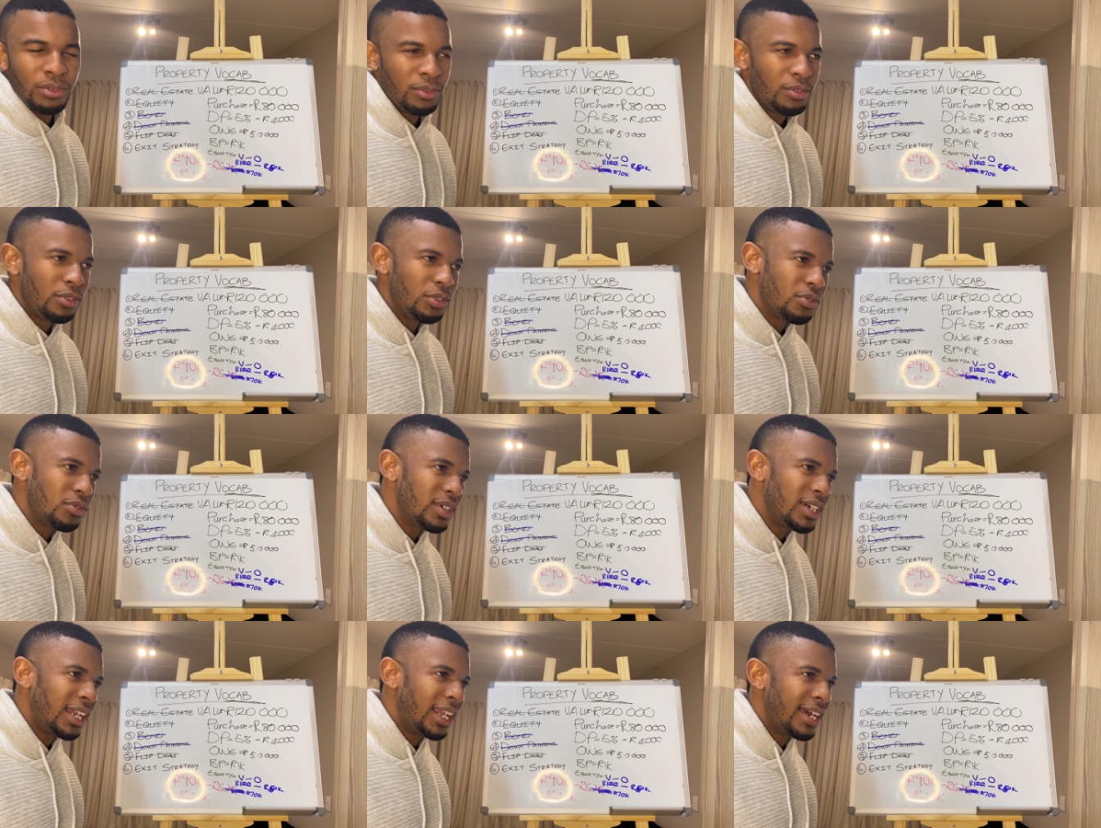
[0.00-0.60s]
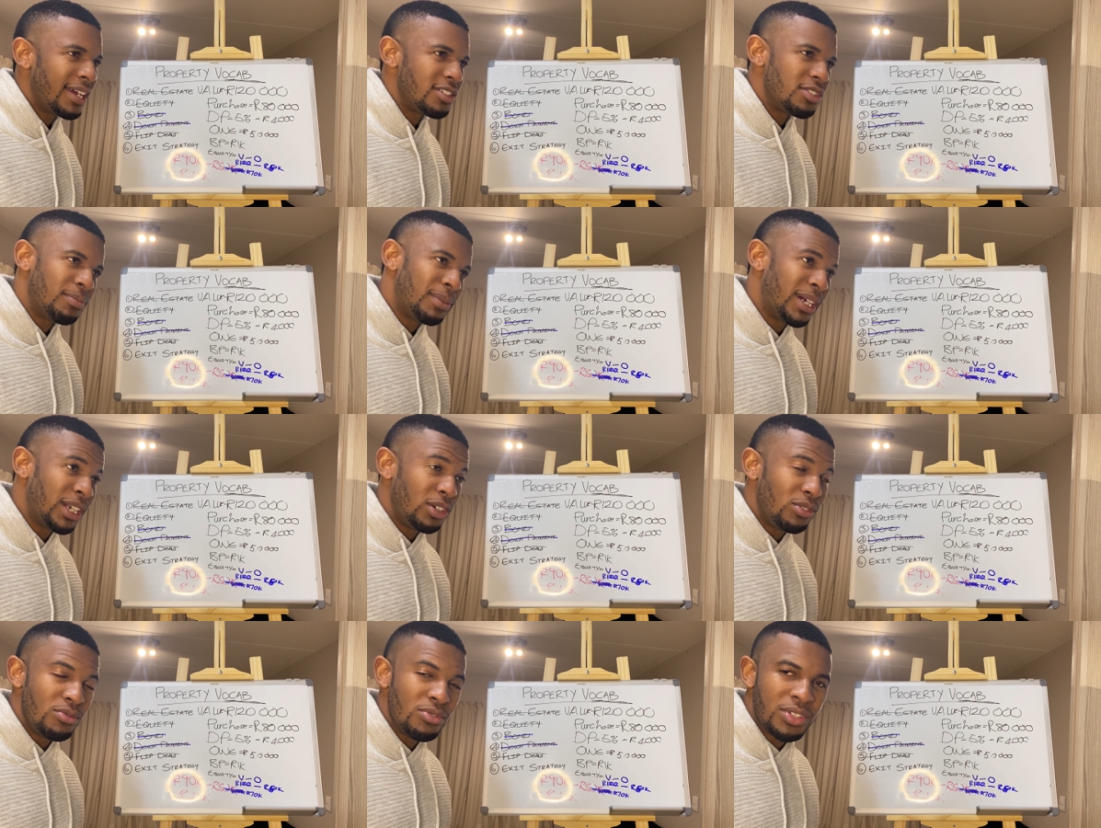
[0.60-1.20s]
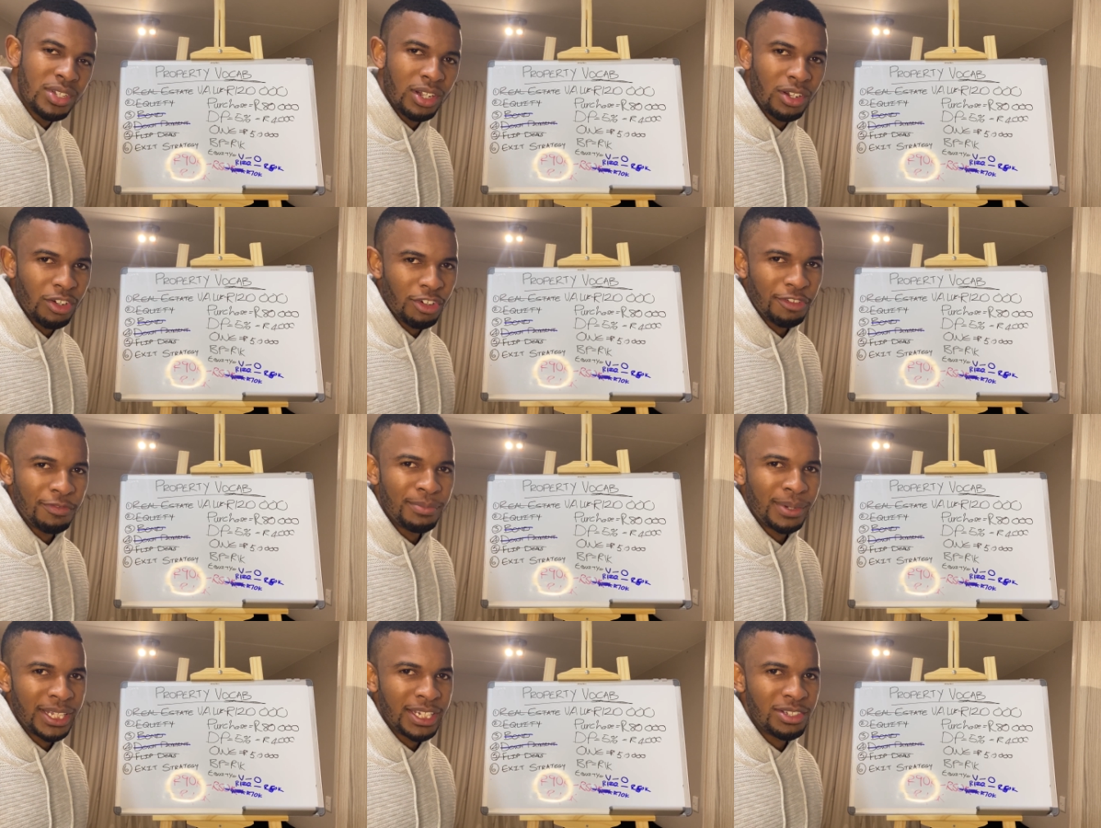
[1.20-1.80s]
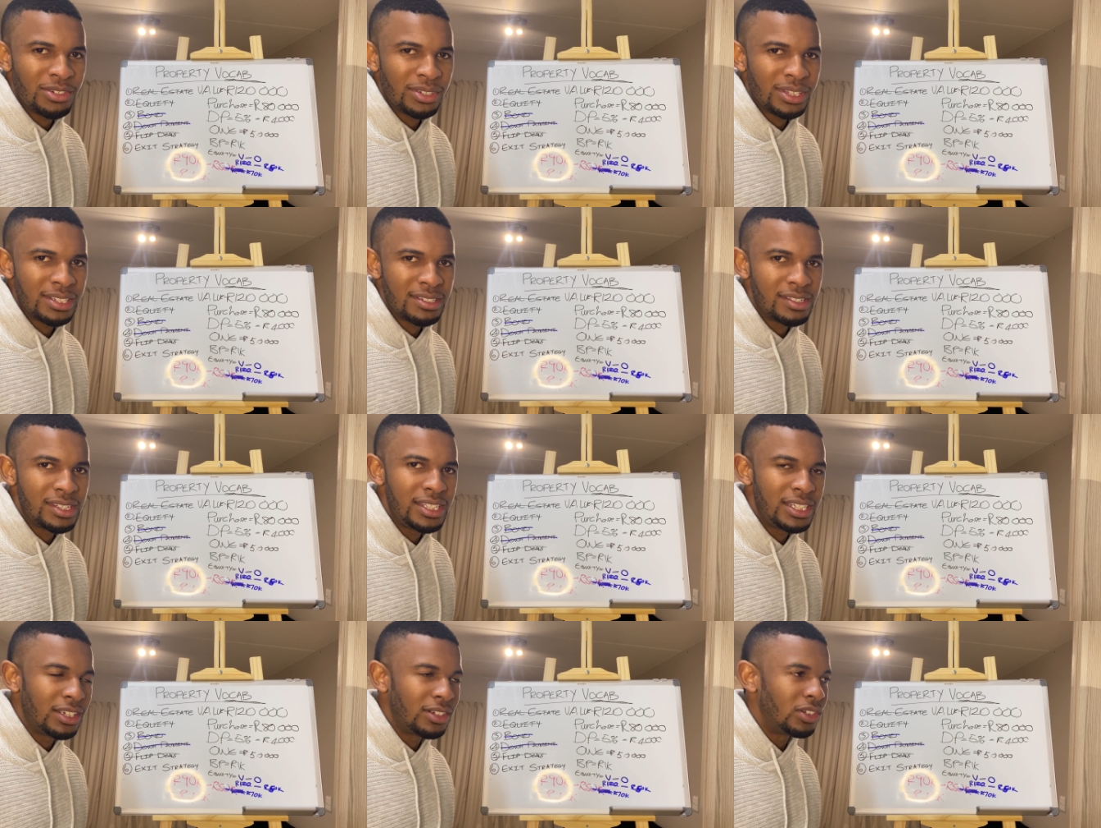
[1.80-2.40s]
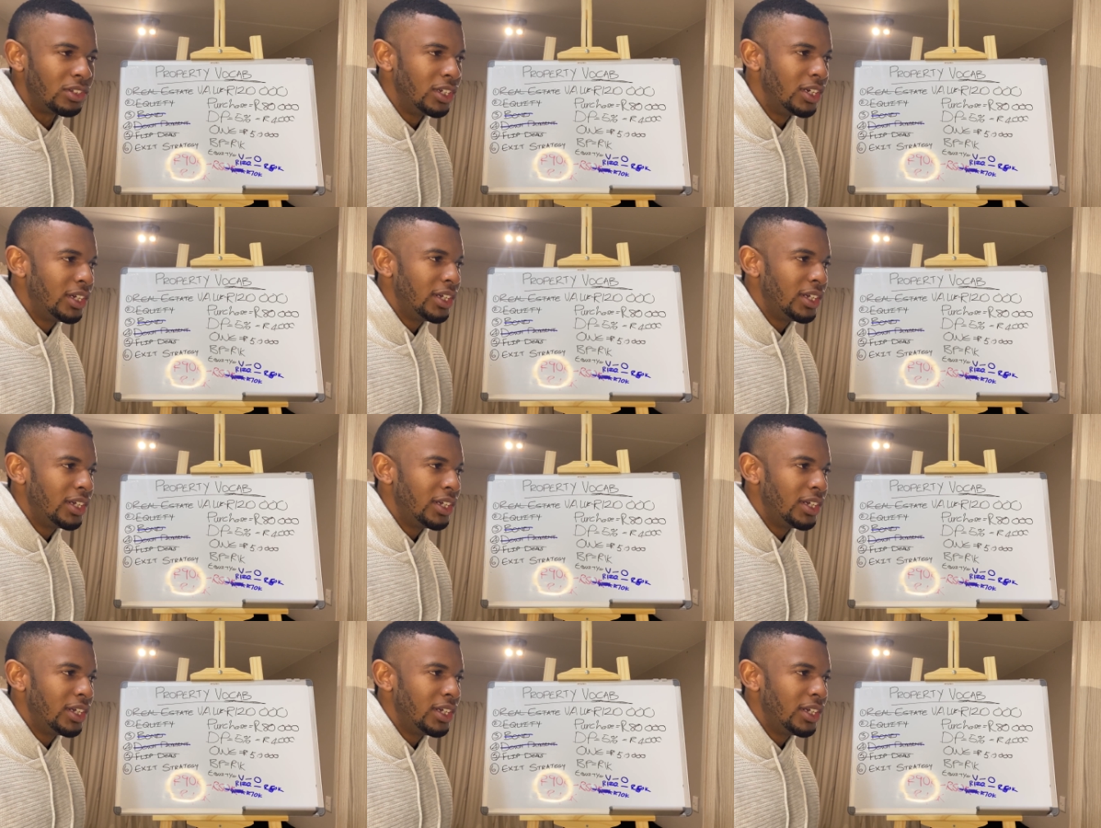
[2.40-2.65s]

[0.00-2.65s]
You realize you might lose a lot of money on this deal,